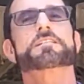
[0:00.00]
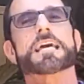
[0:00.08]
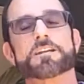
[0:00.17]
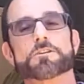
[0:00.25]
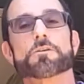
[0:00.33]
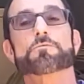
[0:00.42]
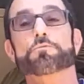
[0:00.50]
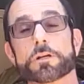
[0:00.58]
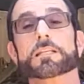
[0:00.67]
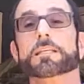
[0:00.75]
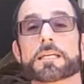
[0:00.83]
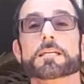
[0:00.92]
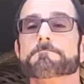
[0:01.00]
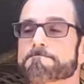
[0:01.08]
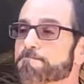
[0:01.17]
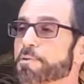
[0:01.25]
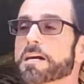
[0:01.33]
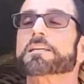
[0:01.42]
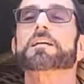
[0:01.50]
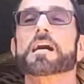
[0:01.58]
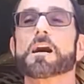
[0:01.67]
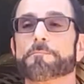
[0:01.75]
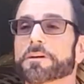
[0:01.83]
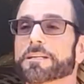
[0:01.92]
and really butting
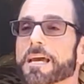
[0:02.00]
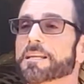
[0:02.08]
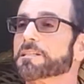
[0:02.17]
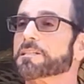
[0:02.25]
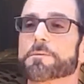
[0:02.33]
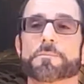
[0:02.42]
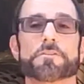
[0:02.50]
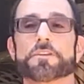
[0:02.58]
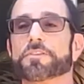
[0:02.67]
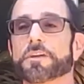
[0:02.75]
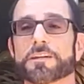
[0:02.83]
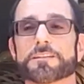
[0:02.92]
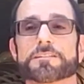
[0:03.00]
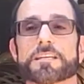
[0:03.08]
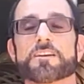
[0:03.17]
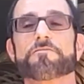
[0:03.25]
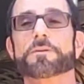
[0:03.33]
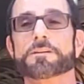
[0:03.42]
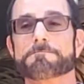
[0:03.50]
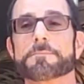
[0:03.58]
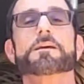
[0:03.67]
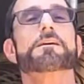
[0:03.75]
up against some of the things that have been